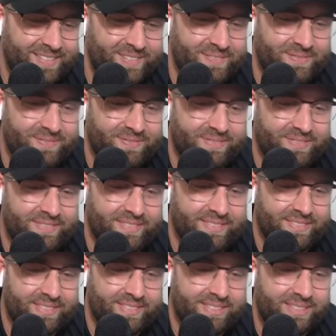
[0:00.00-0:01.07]

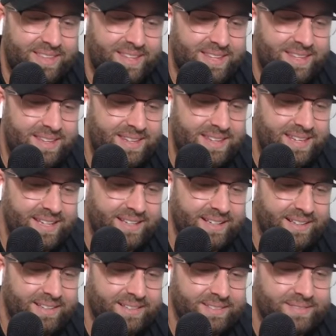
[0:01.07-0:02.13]

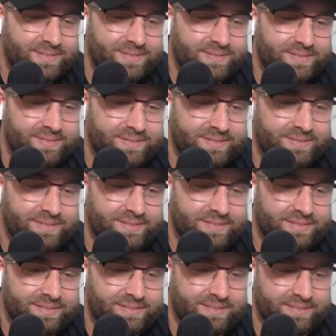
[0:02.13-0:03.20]

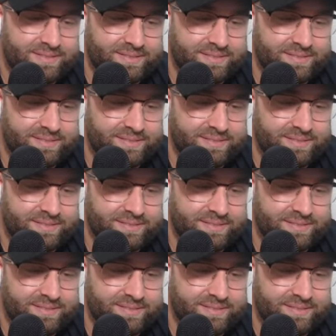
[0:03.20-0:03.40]
(not speaking)